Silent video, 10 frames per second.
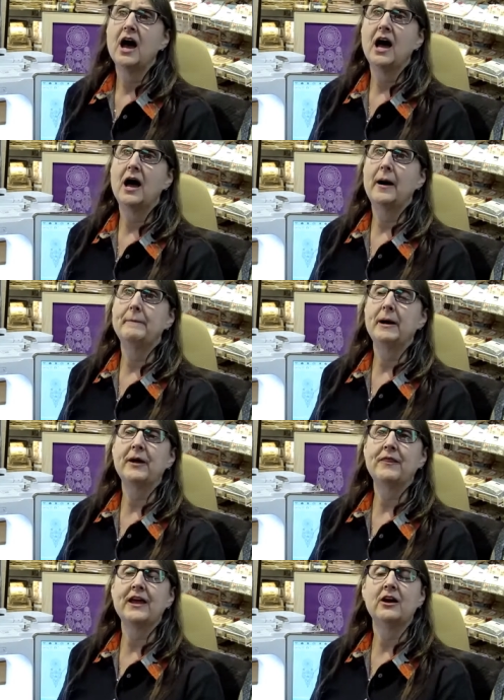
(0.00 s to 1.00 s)
um,
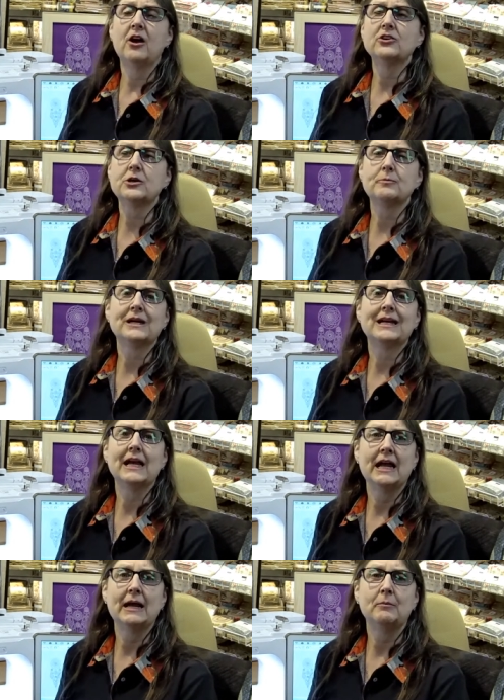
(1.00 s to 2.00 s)
but they also
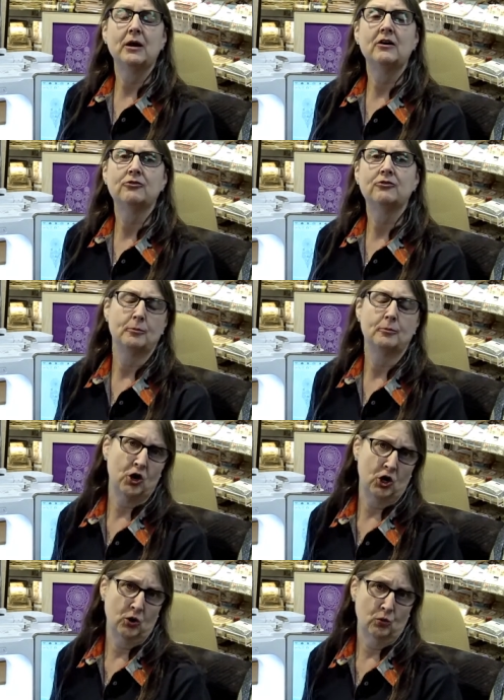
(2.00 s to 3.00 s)
became a form of
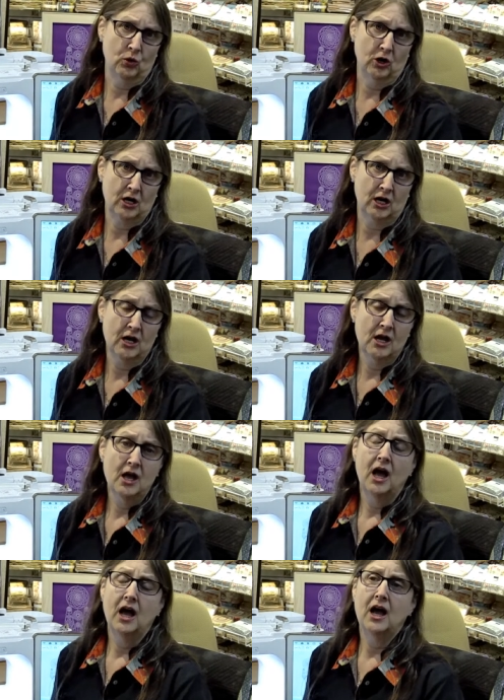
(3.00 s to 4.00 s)

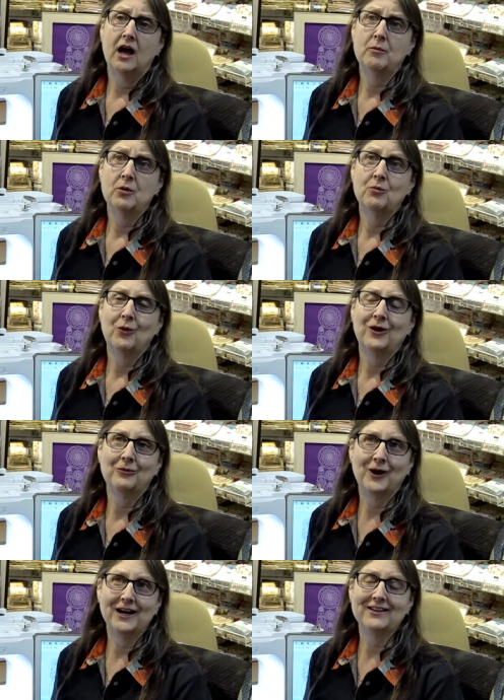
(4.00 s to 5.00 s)
artwork. Um,
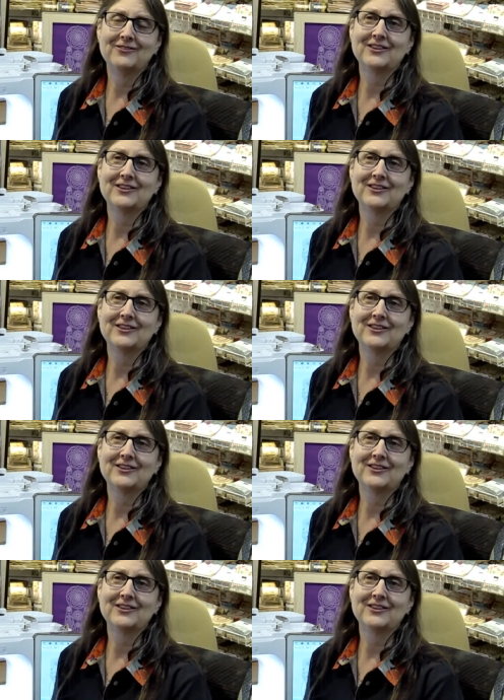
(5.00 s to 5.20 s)
one of the